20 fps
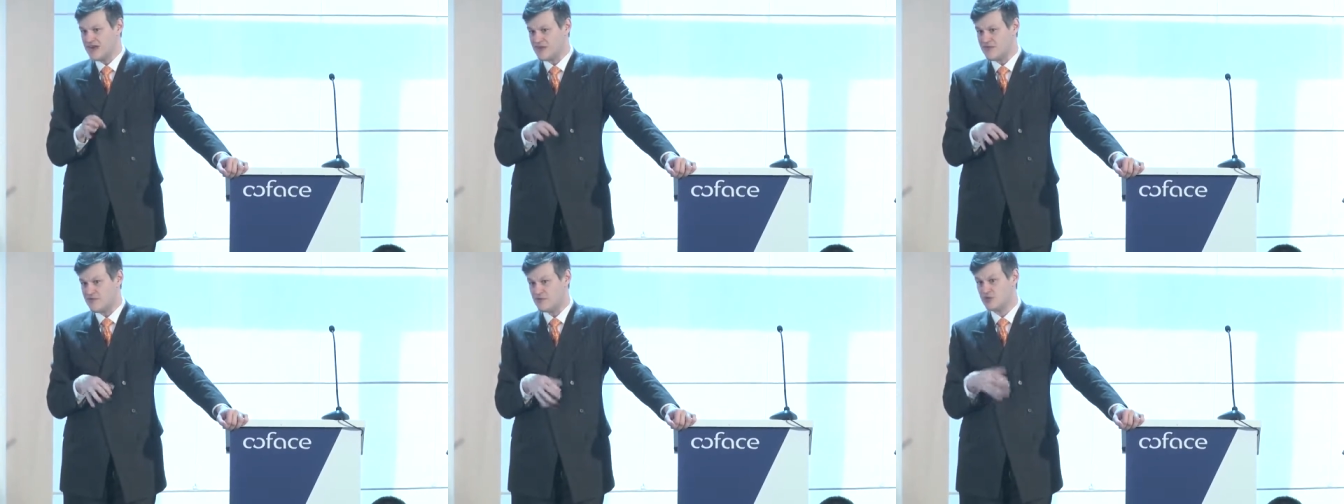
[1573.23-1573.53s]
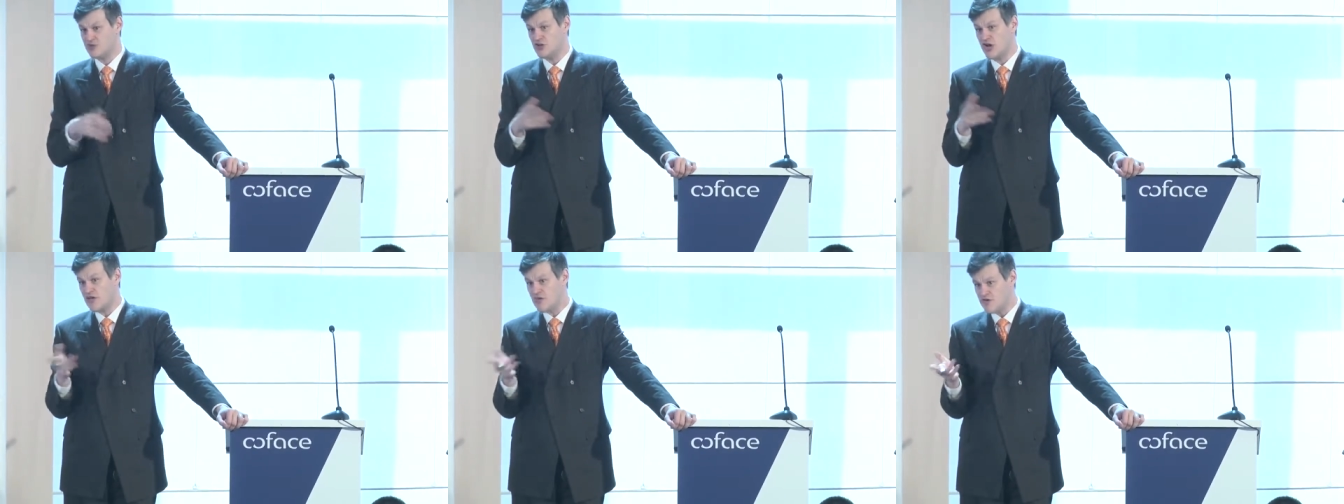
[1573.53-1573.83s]
and if
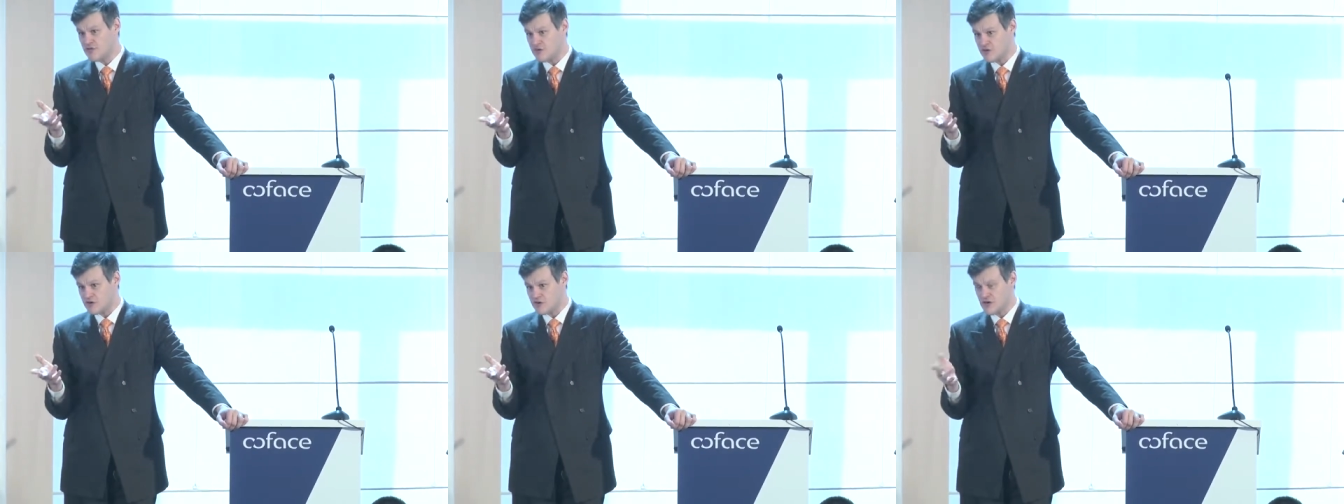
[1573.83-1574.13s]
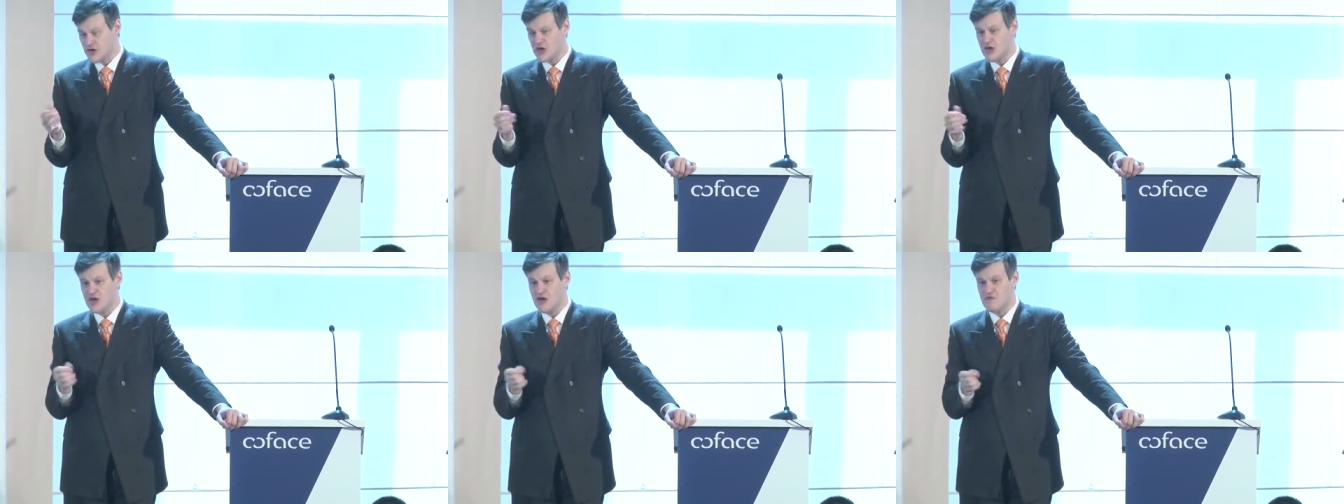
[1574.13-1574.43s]
adjusted
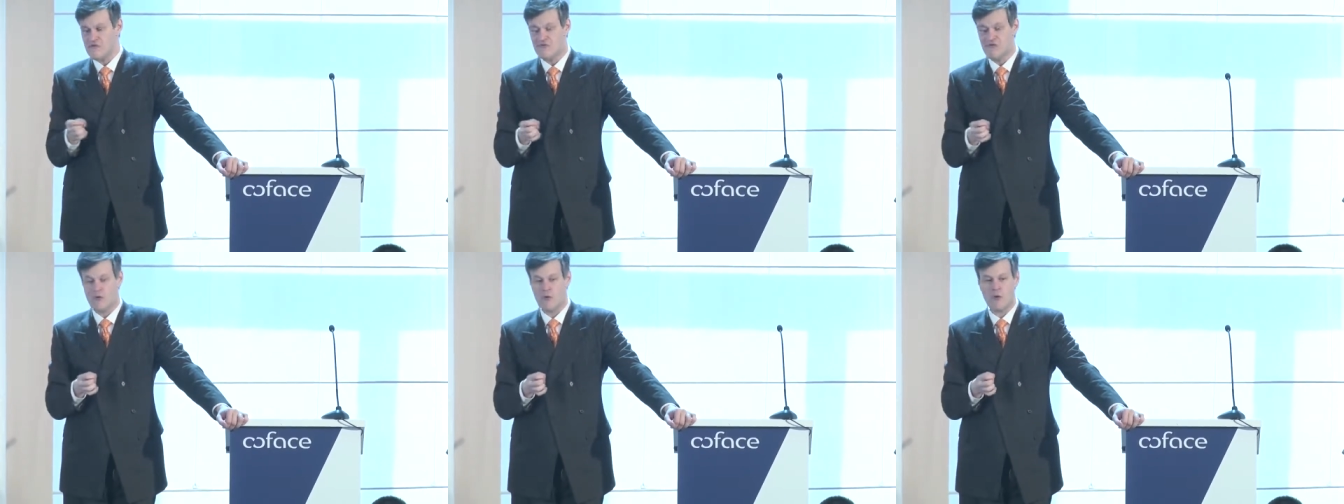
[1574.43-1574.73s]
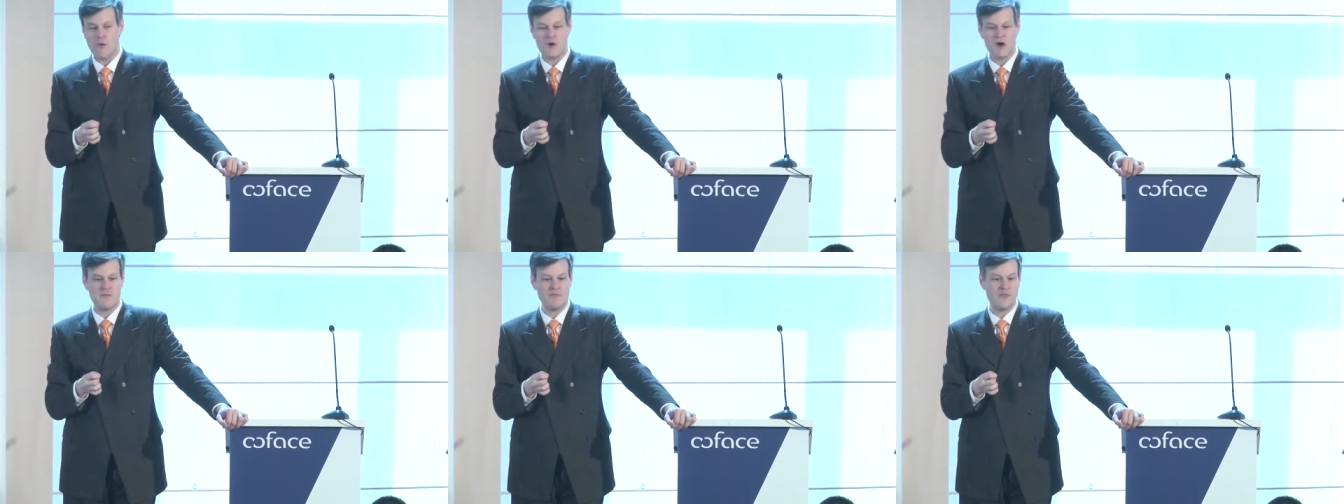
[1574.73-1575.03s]

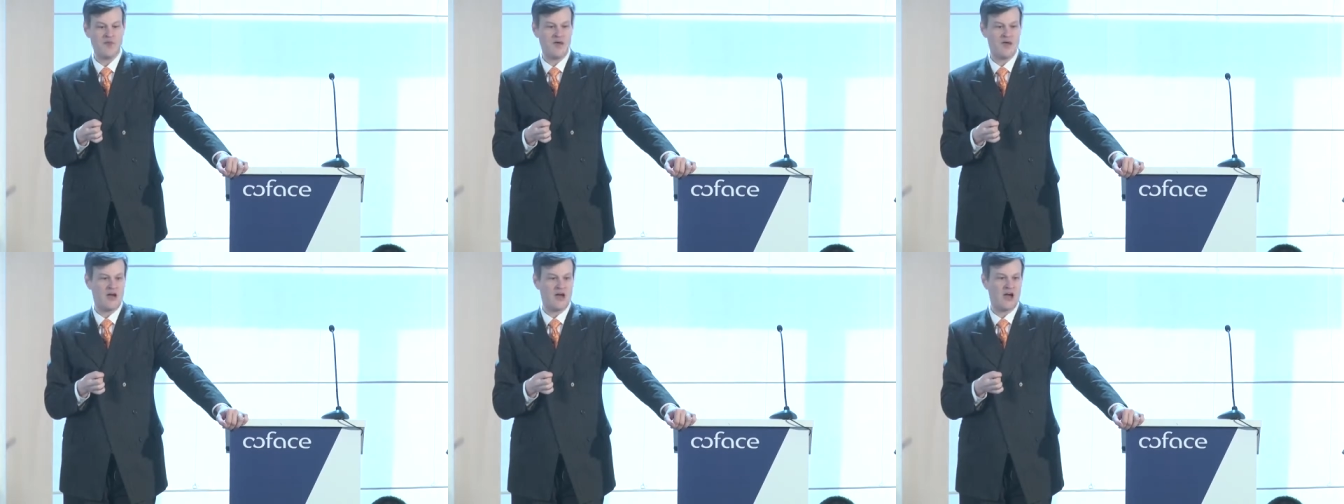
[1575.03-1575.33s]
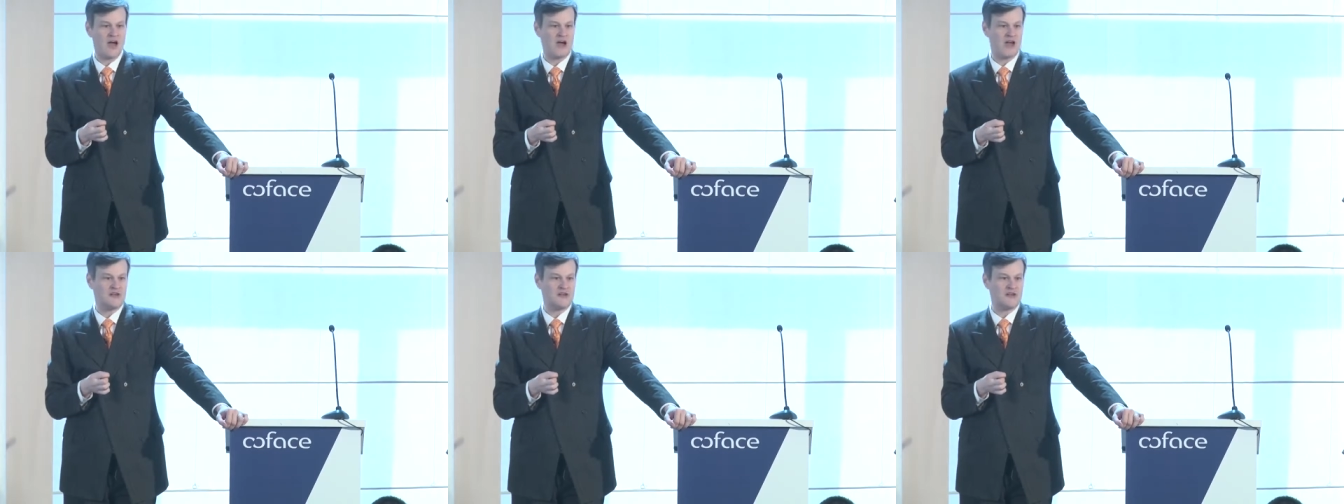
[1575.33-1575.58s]
for uh,